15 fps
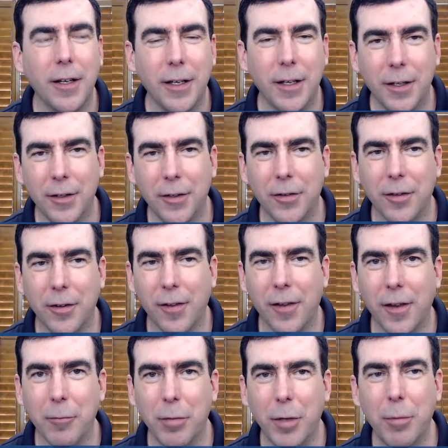is
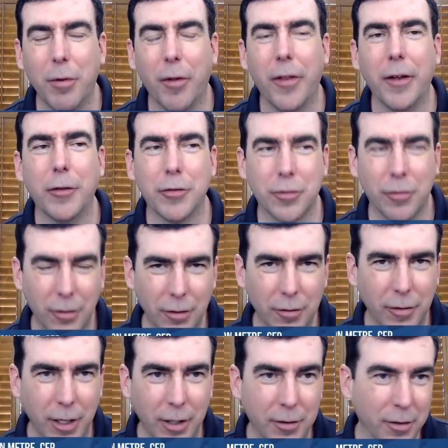that people think shorter
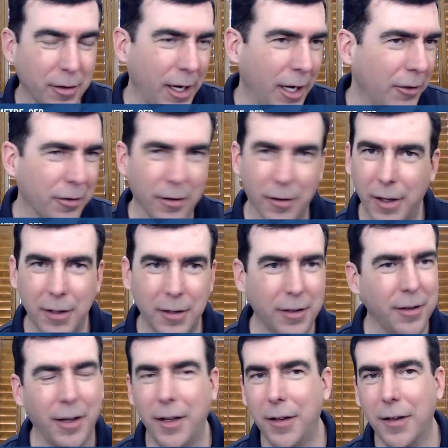rates are the answer
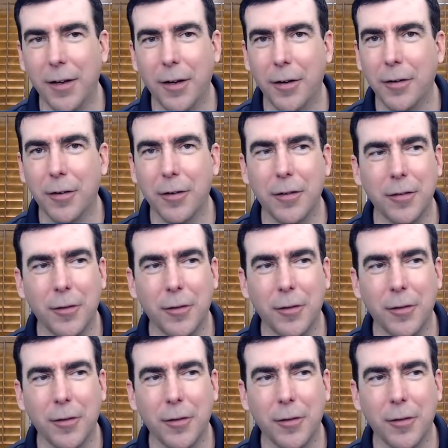that that or